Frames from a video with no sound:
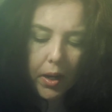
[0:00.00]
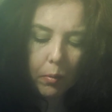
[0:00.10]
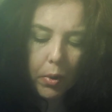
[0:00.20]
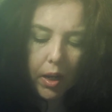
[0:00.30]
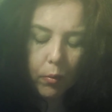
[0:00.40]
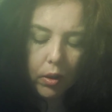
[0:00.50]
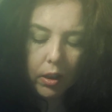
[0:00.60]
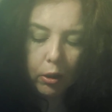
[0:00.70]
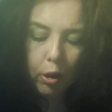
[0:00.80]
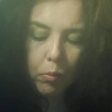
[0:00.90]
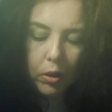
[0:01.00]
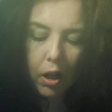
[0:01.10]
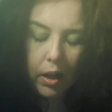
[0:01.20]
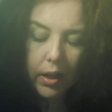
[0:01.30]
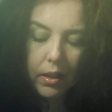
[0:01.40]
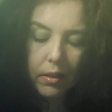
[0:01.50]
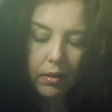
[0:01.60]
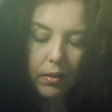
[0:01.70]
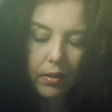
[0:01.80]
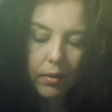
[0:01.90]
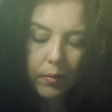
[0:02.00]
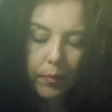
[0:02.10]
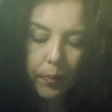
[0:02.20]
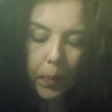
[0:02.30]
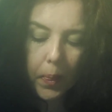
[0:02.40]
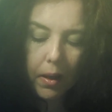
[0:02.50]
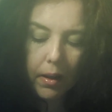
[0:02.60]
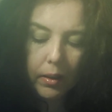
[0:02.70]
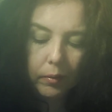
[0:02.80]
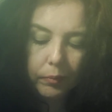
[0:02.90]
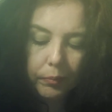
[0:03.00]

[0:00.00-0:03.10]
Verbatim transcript: I'm reading for a global audience. Um,